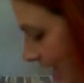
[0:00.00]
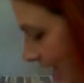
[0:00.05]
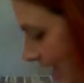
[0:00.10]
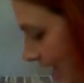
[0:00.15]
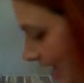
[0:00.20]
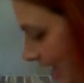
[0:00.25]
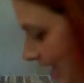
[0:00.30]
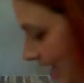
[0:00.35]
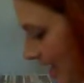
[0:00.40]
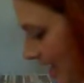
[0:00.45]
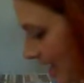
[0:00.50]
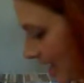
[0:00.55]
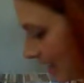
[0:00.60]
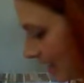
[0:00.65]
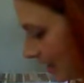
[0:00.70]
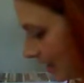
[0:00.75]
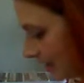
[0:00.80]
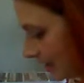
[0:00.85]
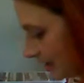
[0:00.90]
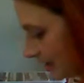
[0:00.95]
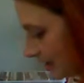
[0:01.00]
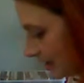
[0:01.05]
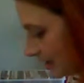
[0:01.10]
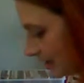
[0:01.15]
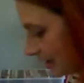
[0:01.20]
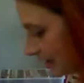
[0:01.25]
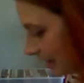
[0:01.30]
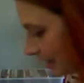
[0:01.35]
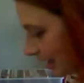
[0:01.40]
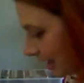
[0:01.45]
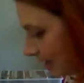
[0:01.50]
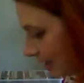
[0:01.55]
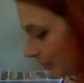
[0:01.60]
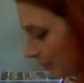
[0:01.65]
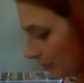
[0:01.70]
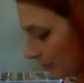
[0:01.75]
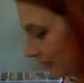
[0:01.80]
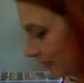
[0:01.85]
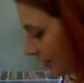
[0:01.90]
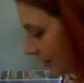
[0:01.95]
and I
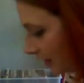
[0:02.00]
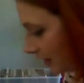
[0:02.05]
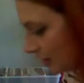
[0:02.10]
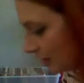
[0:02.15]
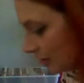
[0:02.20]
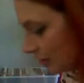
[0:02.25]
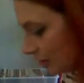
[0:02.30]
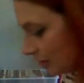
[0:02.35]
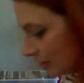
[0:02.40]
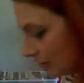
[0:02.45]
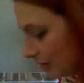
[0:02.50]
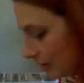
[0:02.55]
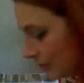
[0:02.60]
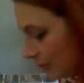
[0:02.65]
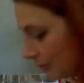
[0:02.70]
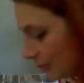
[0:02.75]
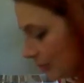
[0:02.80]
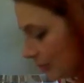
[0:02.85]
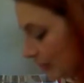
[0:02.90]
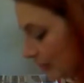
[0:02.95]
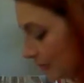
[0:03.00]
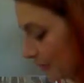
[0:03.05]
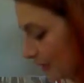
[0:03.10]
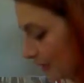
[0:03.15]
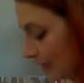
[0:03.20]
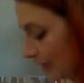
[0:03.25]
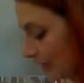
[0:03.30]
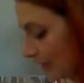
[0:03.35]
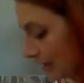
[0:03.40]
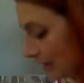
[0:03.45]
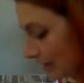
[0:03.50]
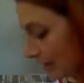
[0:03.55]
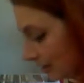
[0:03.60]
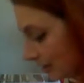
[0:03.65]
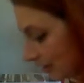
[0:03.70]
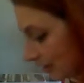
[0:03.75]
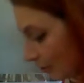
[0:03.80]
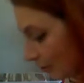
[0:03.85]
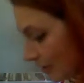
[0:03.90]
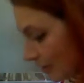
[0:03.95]
don't feel like you're going to be
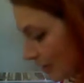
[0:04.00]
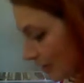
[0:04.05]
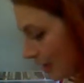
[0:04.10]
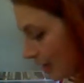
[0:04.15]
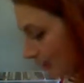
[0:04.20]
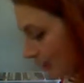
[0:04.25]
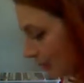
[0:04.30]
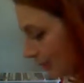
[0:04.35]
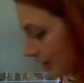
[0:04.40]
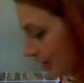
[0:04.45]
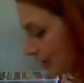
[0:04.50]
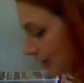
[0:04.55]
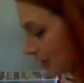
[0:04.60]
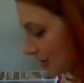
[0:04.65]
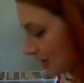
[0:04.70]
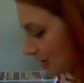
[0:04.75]
reconnecting with them, but it's just